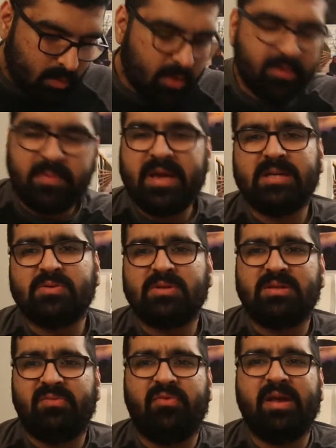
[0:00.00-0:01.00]
the base was
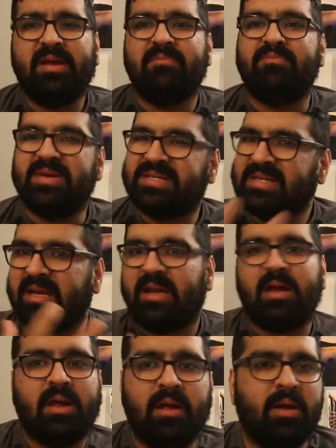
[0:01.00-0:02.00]
very
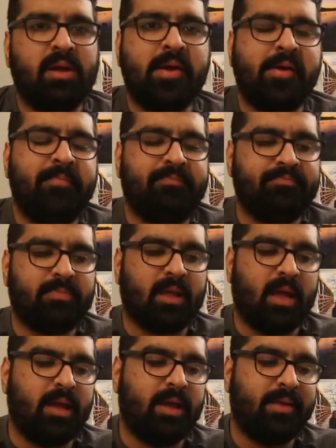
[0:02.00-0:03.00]
biscuity,
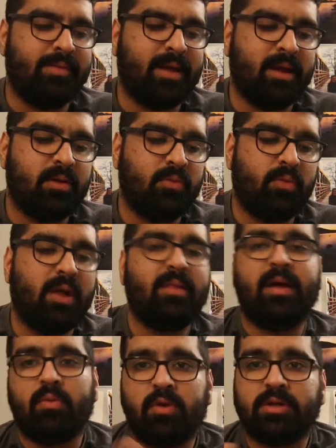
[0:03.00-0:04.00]
and that while
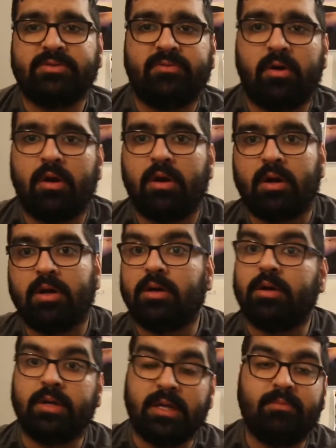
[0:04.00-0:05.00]
that works for
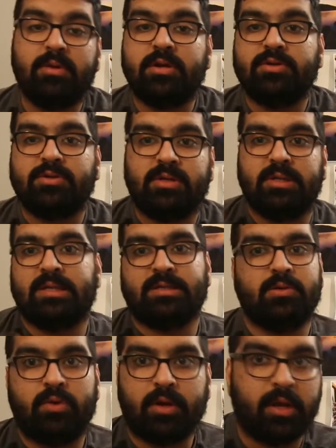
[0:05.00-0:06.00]
a deep dish, it
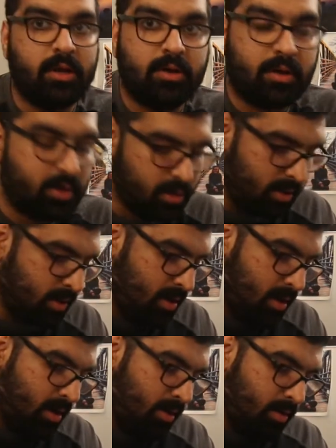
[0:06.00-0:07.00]
doesn't work here.
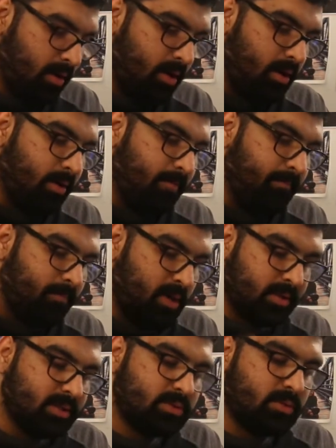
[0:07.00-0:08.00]

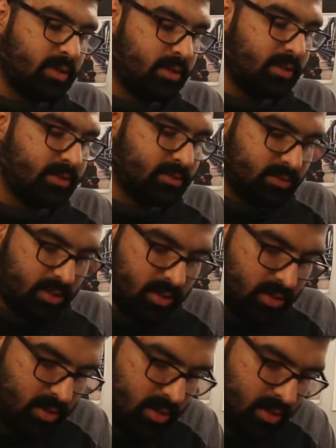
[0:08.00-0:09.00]
But this one, it's not